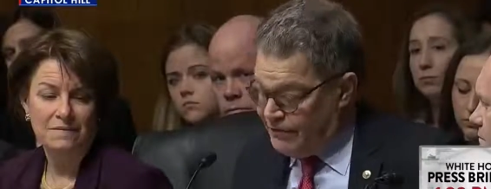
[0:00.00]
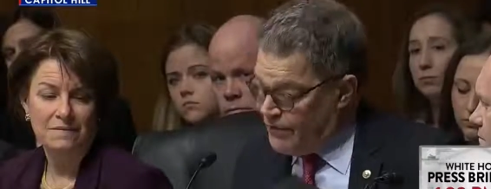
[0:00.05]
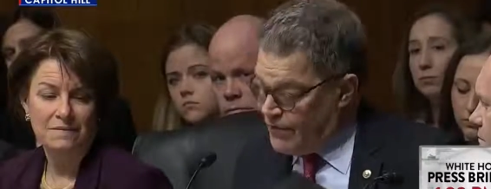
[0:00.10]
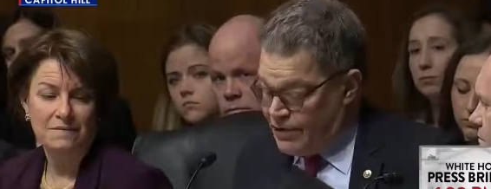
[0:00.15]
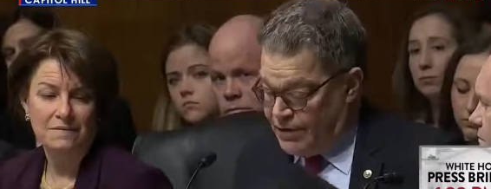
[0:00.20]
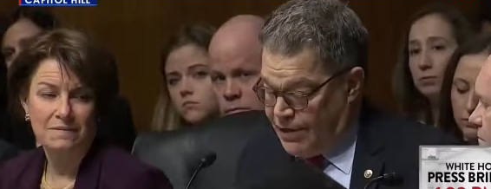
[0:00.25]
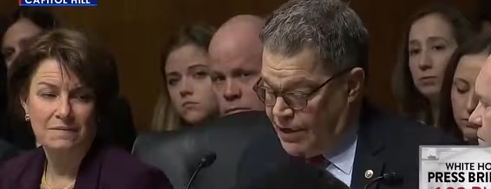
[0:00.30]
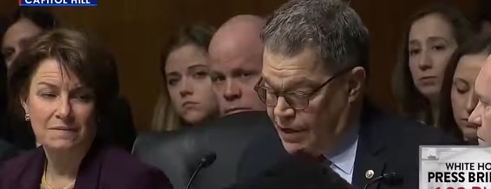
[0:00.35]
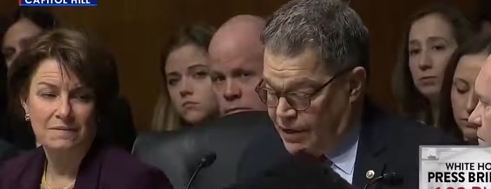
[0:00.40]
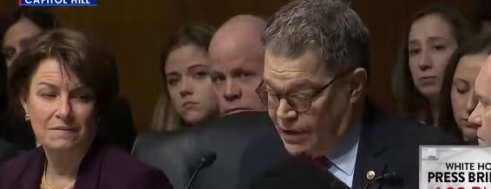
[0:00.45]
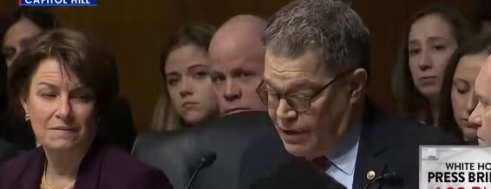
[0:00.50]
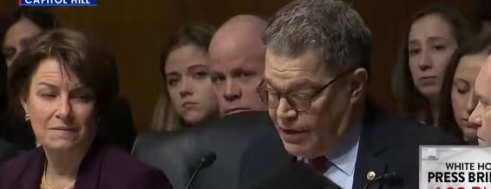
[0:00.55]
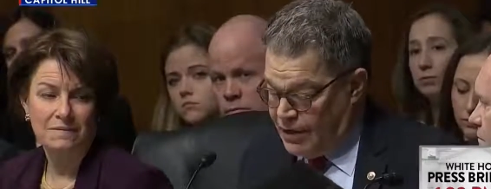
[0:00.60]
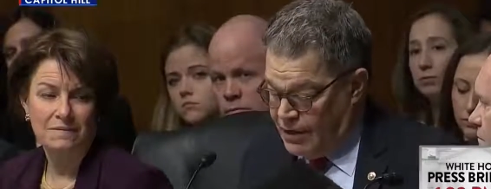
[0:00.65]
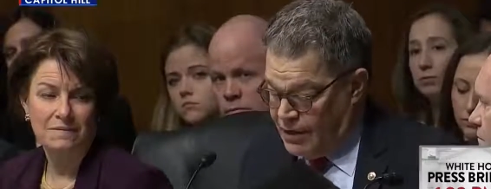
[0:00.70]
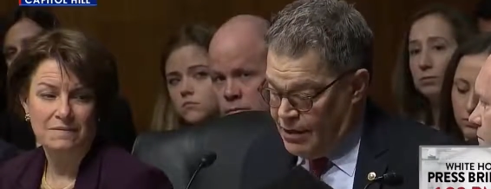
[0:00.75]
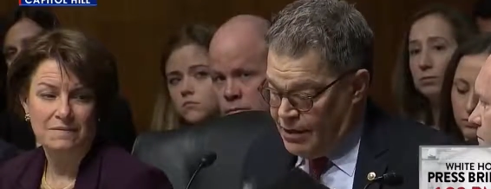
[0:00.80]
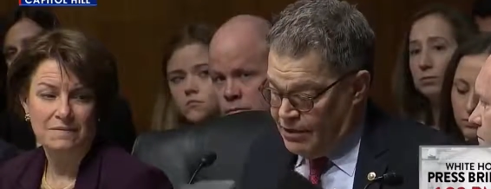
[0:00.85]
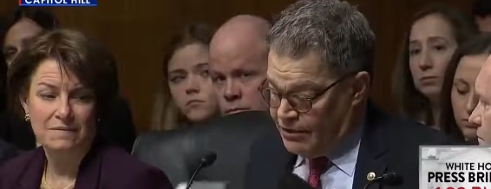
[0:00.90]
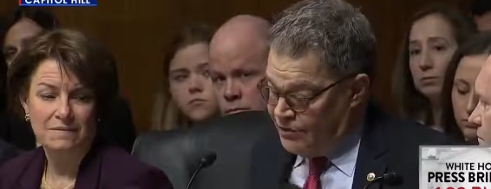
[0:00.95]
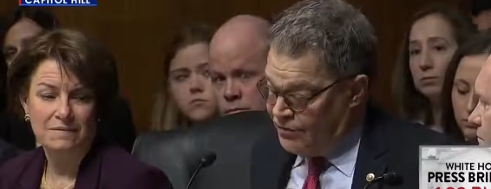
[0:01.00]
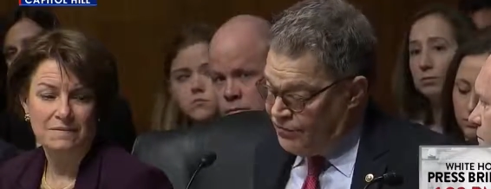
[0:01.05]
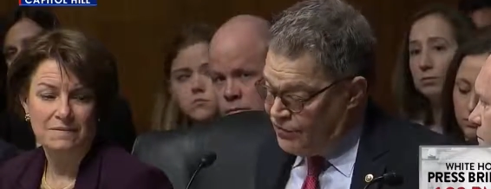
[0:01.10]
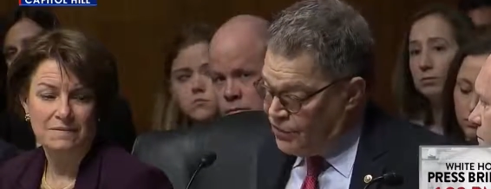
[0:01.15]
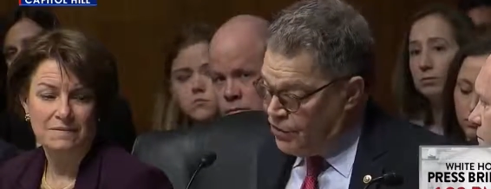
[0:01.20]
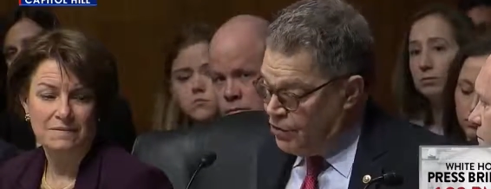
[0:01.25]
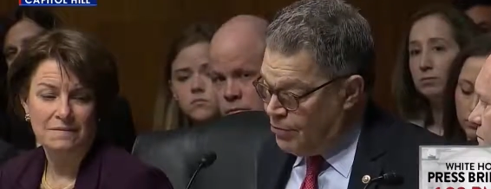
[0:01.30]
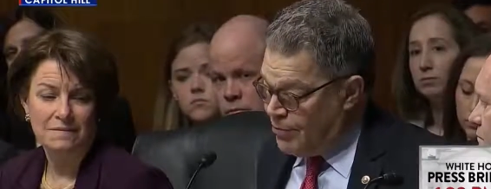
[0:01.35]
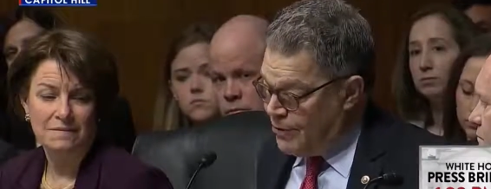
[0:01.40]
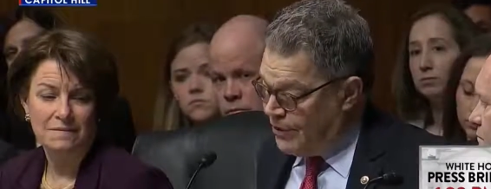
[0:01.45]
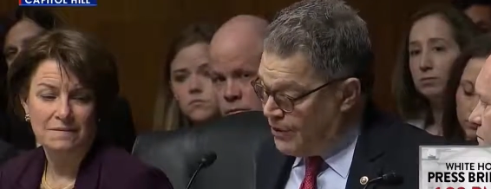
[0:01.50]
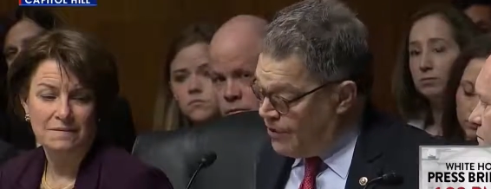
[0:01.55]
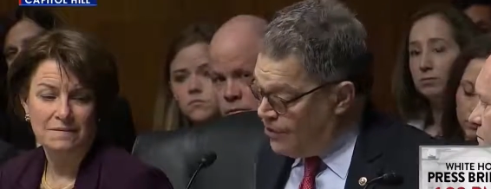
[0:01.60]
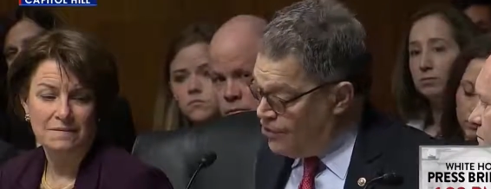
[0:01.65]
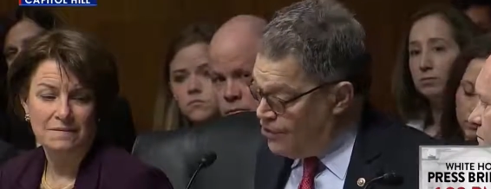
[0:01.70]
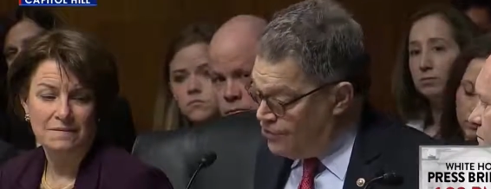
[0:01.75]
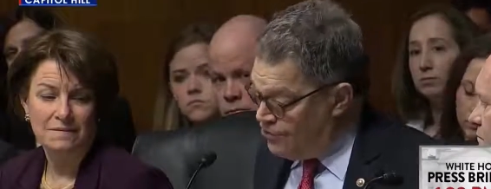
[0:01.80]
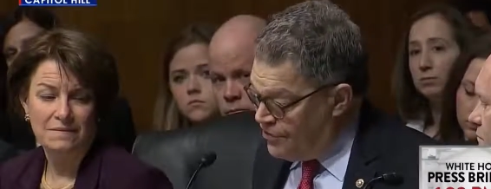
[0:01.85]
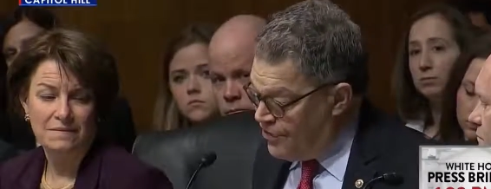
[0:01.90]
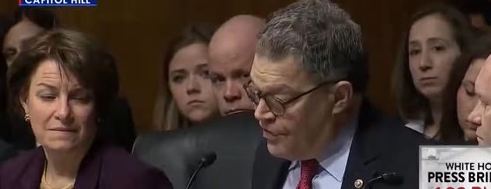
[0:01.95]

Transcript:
Speaker 1: it very disturbing that you